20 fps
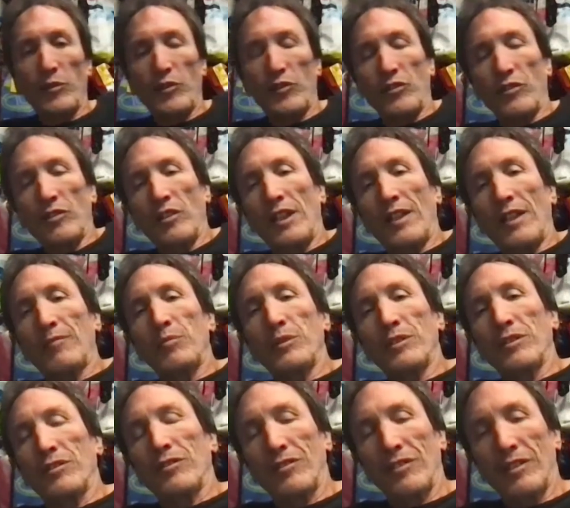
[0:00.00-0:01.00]
still have
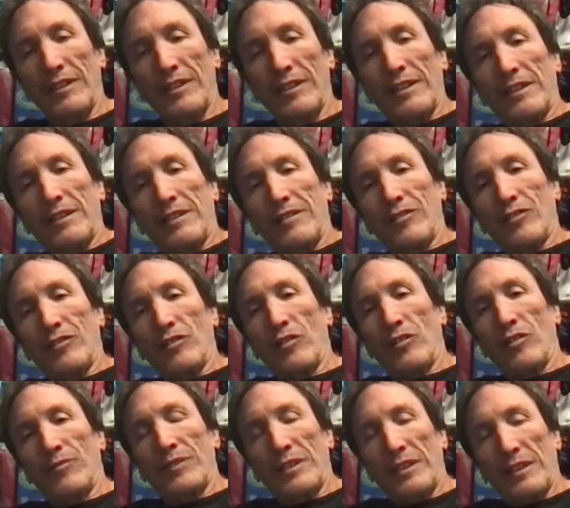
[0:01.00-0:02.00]
bills? So,
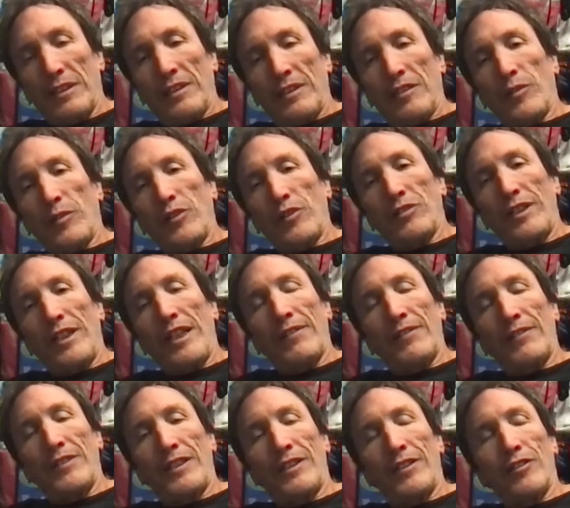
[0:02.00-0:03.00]
especially
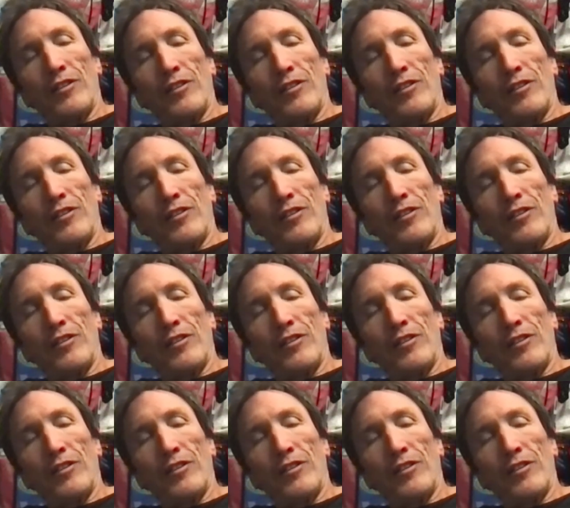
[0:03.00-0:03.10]
having,